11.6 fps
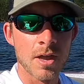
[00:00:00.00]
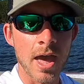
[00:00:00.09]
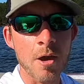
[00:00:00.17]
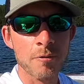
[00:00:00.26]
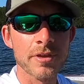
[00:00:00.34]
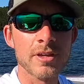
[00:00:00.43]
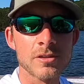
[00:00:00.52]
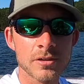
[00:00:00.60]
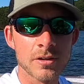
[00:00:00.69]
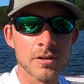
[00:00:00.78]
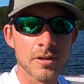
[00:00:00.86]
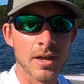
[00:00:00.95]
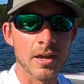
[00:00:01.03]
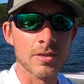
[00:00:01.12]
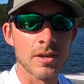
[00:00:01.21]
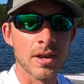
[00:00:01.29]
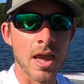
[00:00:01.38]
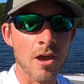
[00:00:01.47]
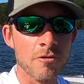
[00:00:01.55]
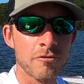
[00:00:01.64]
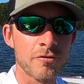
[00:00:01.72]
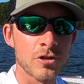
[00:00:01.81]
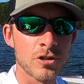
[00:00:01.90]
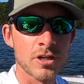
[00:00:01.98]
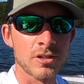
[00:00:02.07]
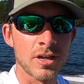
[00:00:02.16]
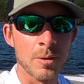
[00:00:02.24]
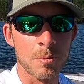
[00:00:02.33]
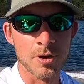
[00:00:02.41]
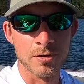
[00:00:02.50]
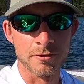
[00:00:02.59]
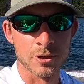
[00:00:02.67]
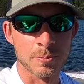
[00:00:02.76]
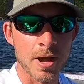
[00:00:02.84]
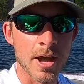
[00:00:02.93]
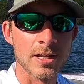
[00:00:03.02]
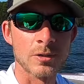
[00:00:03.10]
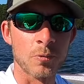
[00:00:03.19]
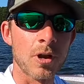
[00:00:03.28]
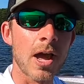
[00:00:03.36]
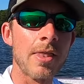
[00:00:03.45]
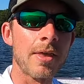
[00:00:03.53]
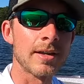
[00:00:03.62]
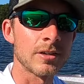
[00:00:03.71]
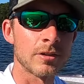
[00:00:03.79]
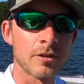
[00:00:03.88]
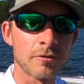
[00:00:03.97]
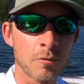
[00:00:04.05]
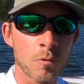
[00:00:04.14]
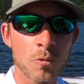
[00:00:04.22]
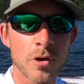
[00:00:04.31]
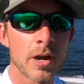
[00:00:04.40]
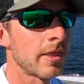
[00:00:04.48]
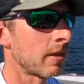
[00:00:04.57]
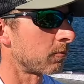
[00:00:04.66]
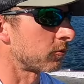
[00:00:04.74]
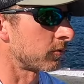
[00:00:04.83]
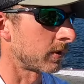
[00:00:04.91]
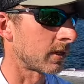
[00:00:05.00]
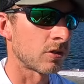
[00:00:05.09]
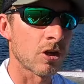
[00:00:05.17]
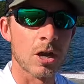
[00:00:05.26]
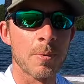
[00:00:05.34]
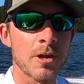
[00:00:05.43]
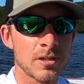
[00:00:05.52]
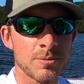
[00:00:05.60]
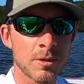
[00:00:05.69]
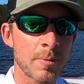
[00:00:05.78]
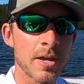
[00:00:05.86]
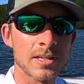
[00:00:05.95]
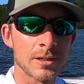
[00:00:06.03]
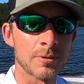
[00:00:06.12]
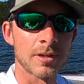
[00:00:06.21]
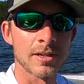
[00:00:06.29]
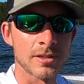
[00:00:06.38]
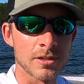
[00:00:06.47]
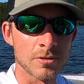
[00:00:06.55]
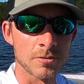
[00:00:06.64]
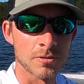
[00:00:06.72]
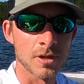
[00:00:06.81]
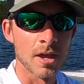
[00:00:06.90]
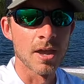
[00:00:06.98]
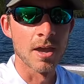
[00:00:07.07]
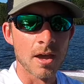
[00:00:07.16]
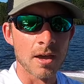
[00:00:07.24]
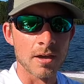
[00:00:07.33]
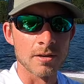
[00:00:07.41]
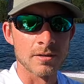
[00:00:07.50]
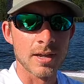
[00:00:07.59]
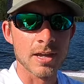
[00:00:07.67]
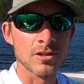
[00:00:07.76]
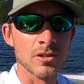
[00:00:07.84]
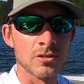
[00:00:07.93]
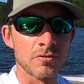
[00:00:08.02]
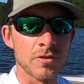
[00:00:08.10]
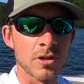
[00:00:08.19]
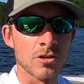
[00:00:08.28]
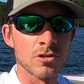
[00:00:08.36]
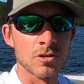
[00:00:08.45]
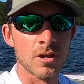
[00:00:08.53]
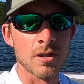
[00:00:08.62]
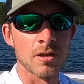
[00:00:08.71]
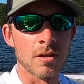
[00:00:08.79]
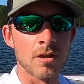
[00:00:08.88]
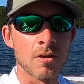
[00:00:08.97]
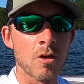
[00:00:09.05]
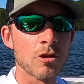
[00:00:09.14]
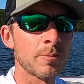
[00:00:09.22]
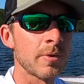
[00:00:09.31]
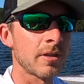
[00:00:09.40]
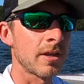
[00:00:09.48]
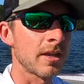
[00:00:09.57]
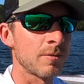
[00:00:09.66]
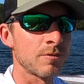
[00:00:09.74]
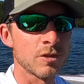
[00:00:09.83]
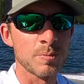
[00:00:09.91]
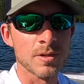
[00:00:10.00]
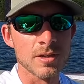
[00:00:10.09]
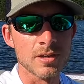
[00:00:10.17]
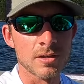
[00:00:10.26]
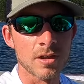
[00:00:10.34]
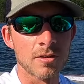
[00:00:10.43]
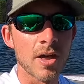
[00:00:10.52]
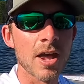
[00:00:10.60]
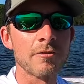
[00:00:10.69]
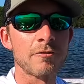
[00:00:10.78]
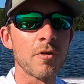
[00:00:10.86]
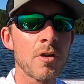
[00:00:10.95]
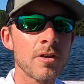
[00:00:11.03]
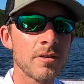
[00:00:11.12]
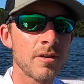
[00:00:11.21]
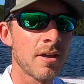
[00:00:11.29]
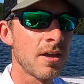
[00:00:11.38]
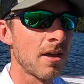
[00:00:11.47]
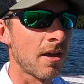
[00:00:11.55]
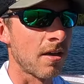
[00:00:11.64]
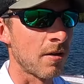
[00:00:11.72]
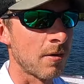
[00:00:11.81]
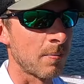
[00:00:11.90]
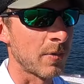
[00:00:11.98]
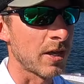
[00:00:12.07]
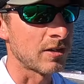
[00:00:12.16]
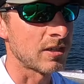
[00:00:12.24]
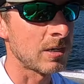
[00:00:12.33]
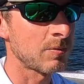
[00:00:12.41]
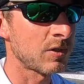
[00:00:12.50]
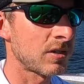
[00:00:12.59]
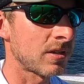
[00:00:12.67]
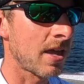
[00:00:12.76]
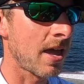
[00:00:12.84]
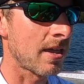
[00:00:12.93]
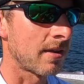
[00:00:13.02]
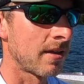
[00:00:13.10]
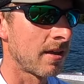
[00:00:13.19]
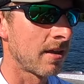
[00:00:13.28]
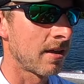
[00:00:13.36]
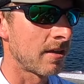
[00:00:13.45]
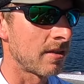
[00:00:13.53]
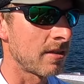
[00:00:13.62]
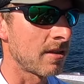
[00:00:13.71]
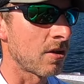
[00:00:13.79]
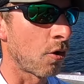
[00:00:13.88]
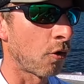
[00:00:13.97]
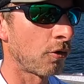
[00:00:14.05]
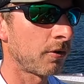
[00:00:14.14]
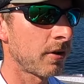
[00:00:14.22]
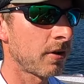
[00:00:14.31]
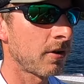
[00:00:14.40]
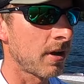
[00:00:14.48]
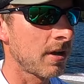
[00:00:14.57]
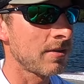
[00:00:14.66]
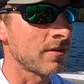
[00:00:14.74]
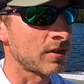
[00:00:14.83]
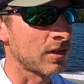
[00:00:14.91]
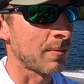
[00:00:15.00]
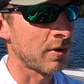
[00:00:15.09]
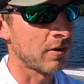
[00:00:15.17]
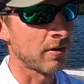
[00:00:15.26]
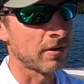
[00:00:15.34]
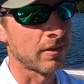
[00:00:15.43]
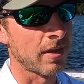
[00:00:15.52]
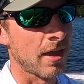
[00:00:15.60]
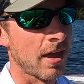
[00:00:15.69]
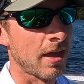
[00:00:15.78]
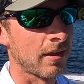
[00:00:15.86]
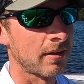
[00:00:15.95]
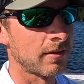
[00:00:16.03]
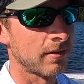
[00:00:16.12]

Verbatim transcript: how things look and then how fish can set up on different spots, what I like to look for, and then we can talk about some of the baits that we like to use uh, to catch these fish. And uh, ultimately, it can just be a lot of fun. Um, it seems that the earlier in the summer that